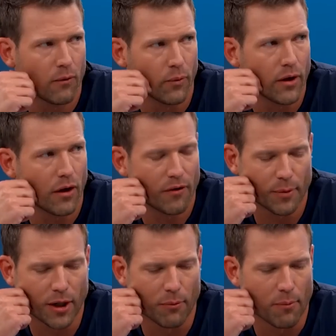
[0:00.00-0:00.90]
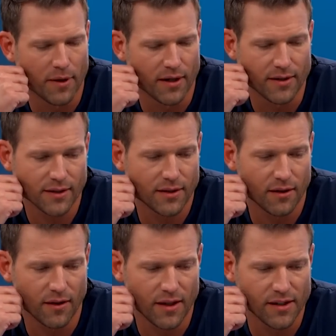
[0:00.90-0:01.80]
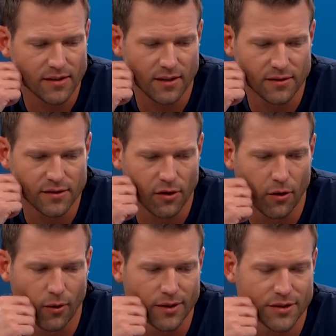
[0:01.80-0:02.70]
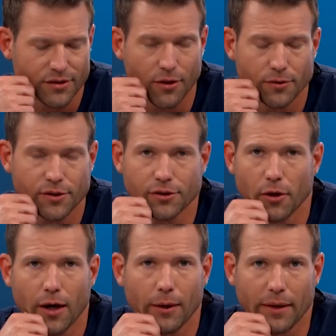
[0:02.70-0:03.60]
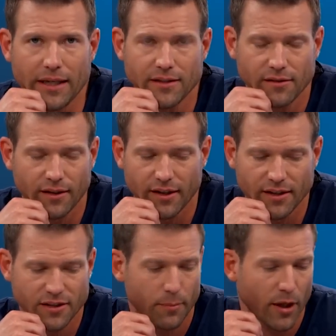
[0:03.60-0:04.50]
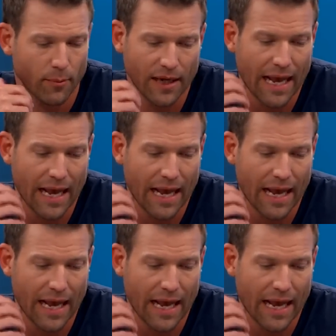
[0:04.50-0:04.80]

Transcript: we all become a bit addicted to these, and so it just goes to show how easily it is to become an